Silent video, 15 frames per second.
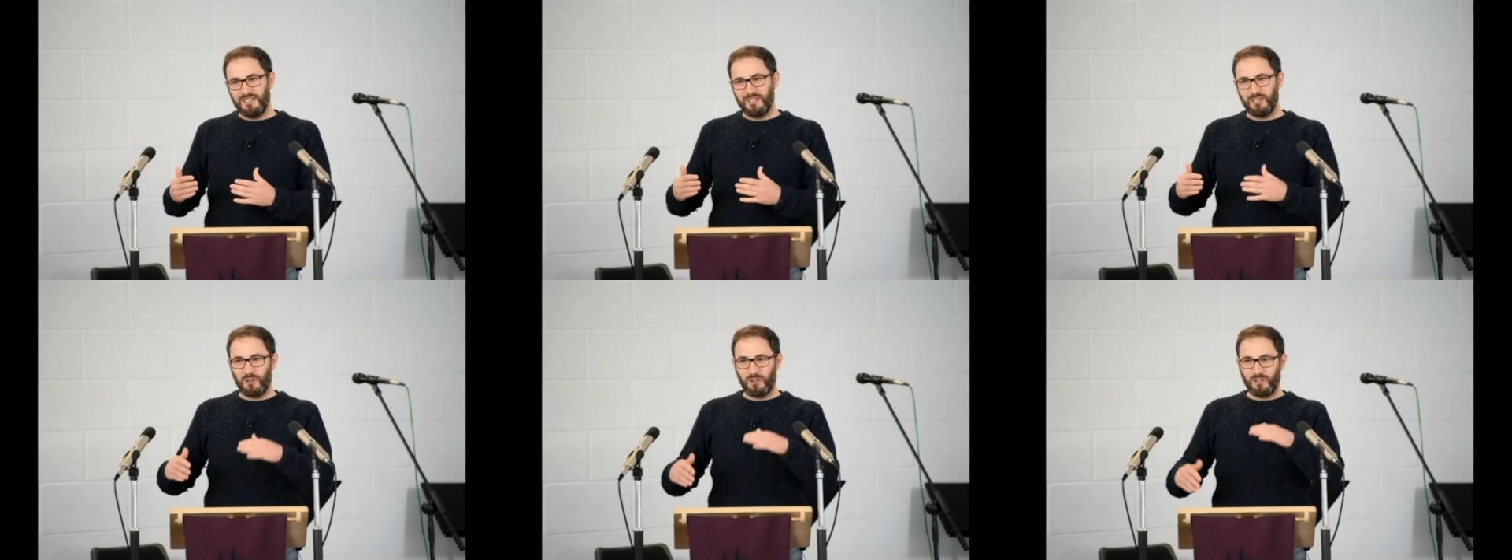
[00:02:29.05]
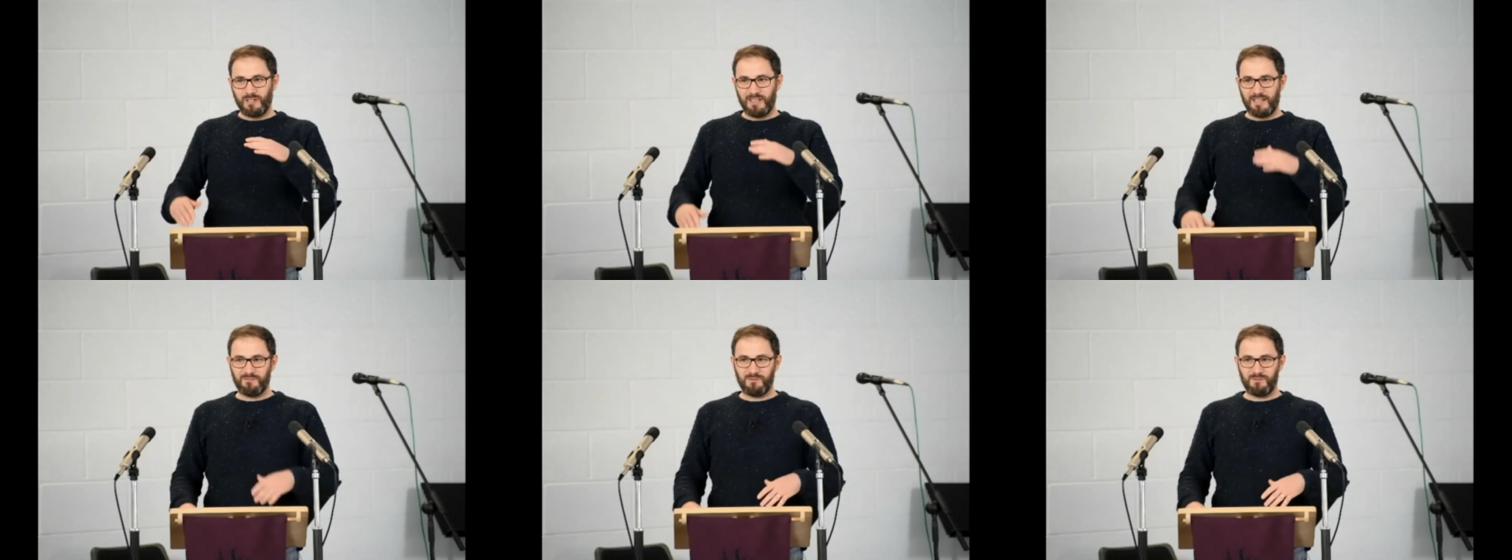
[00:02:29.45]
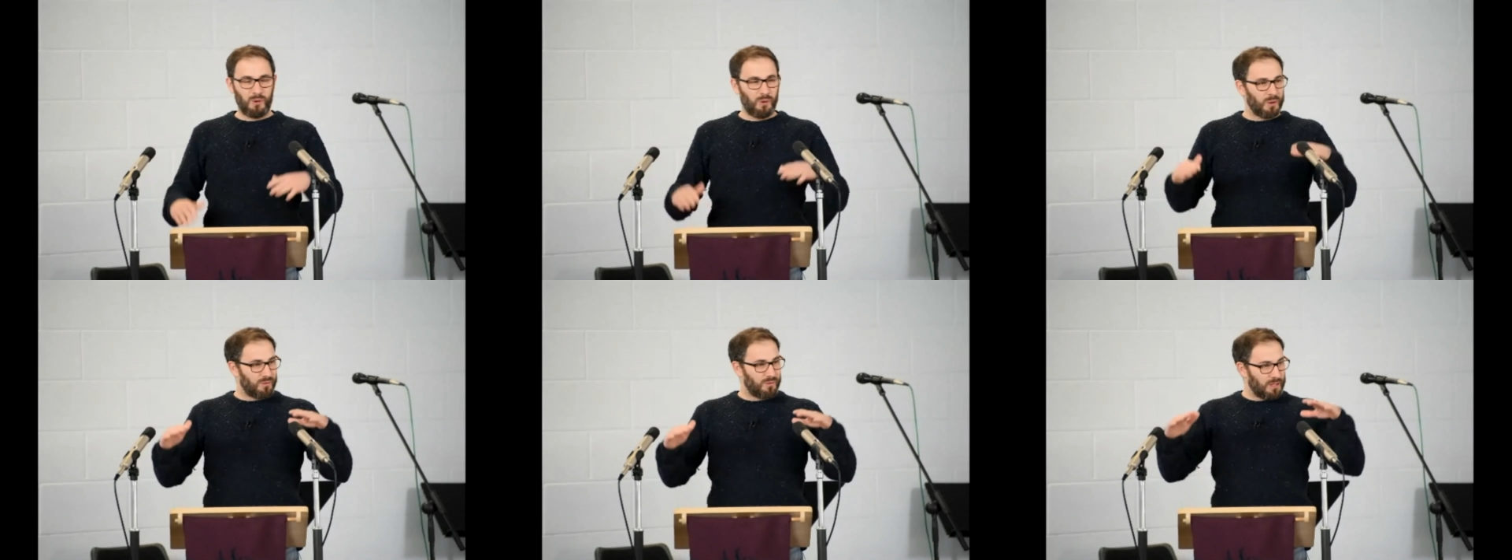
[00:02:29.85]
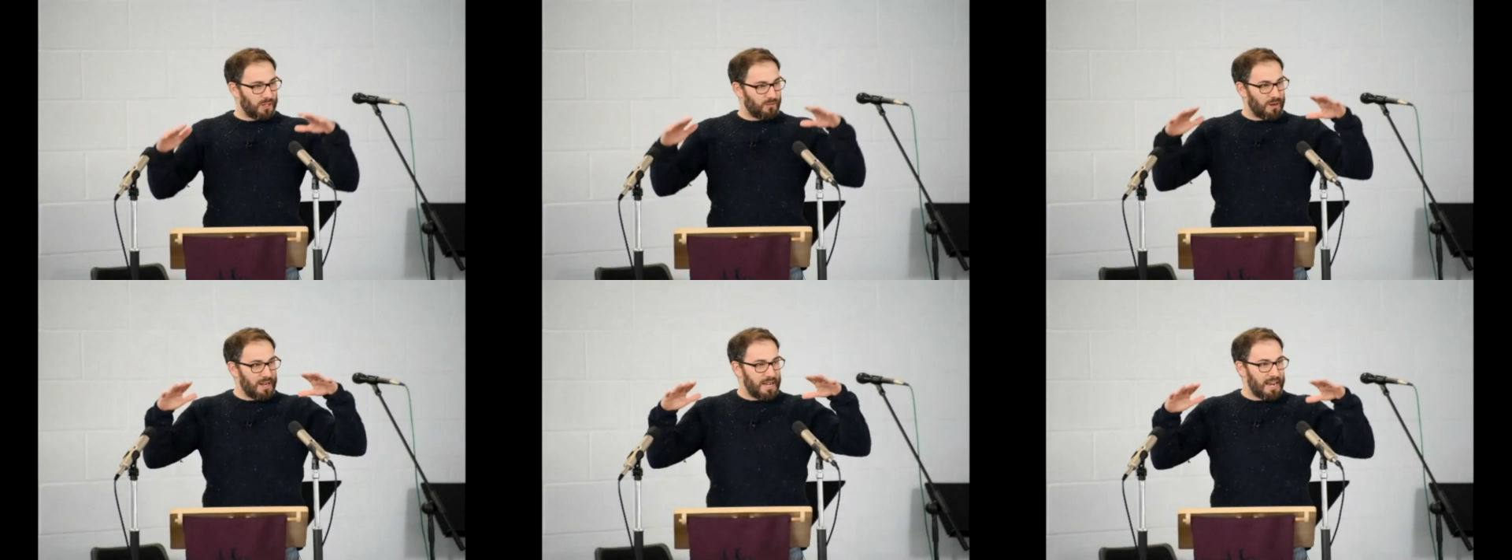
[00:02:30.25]
you know, you'd have all of the
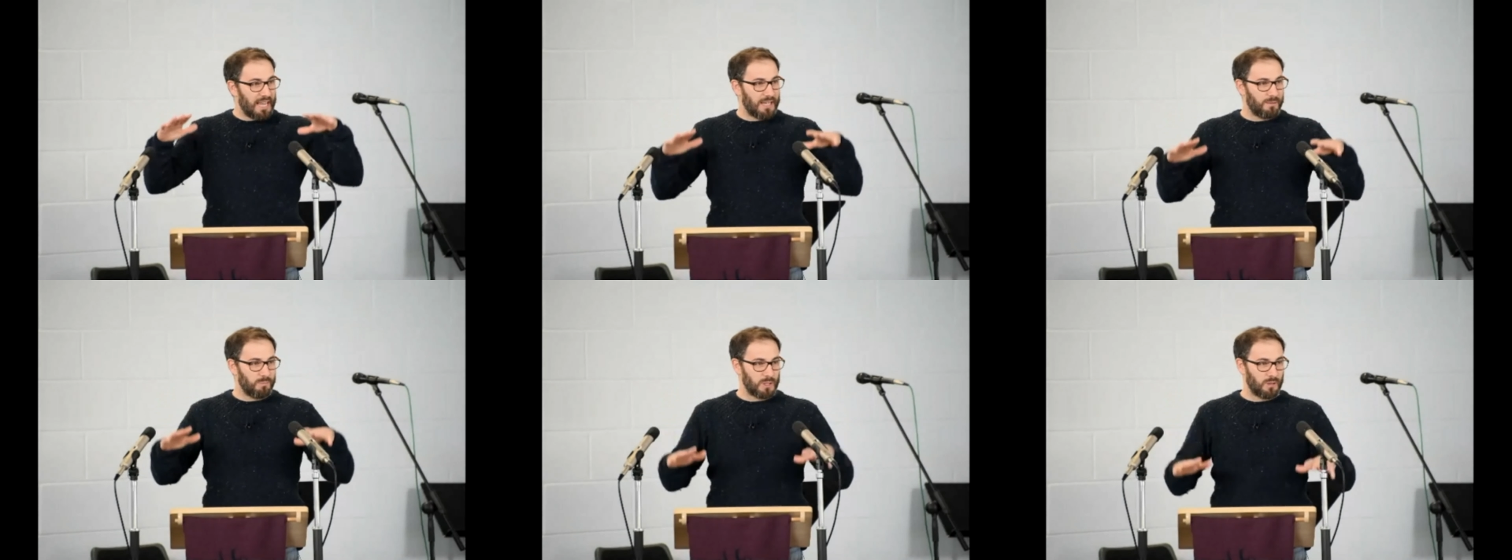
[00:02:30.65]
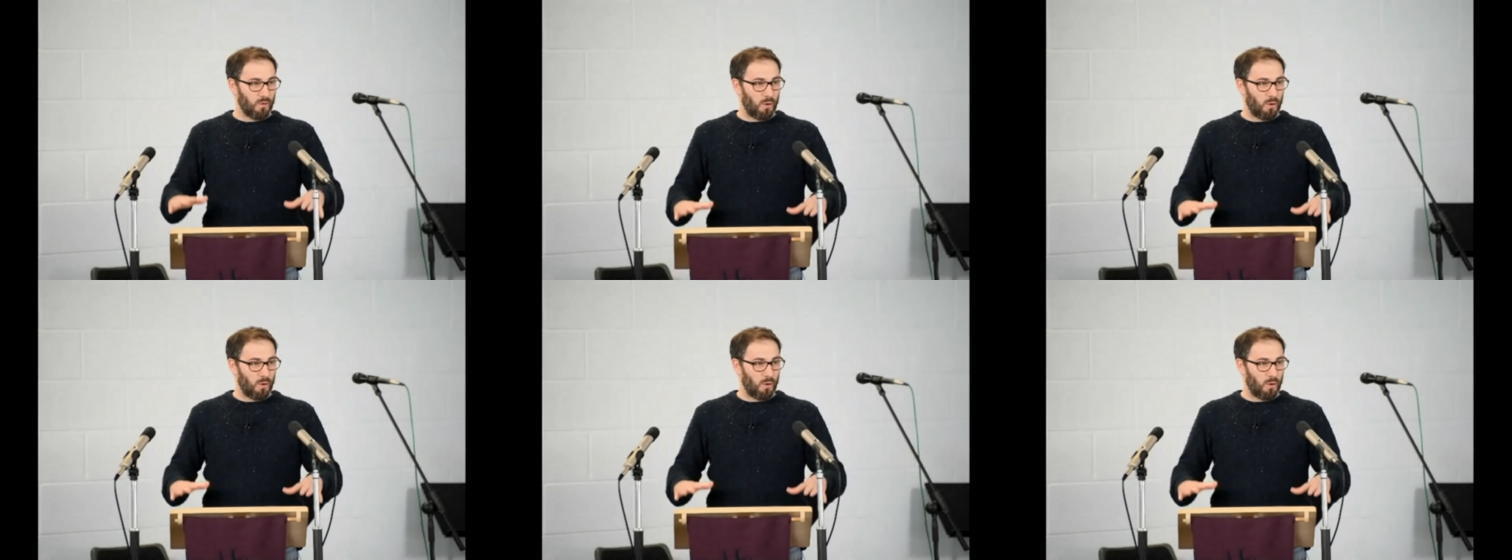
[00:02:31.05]
different names of